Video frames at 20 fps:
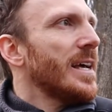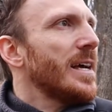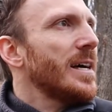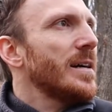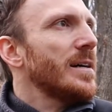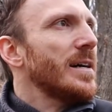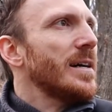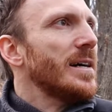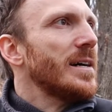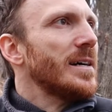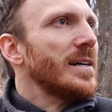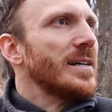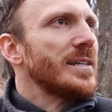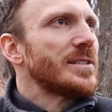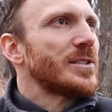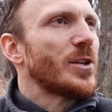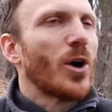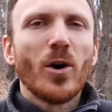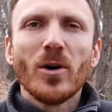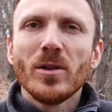
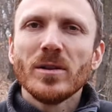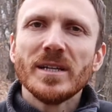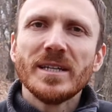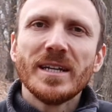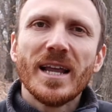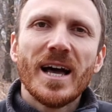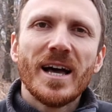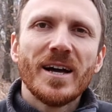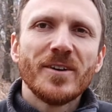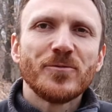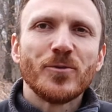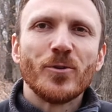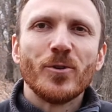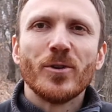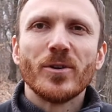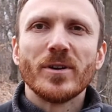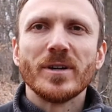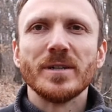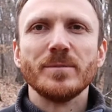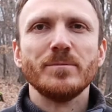tall enough
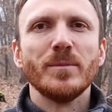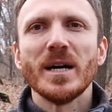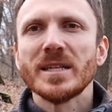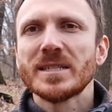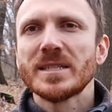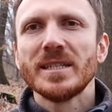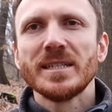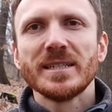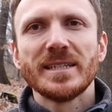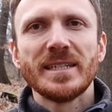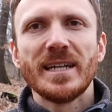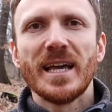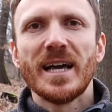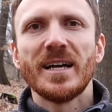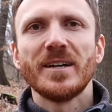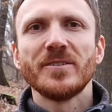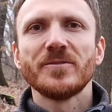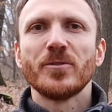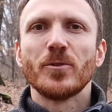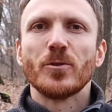or muscled
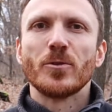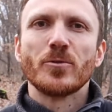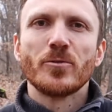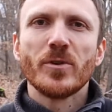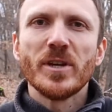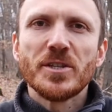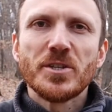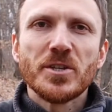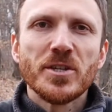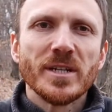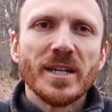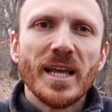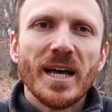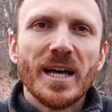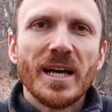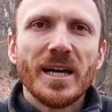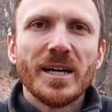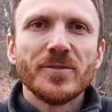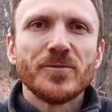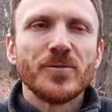enough or rich
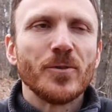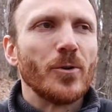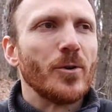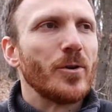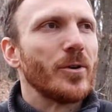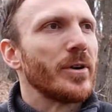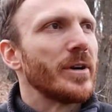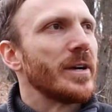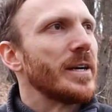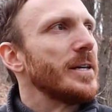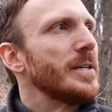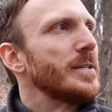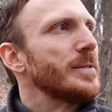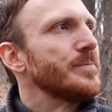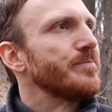enough, or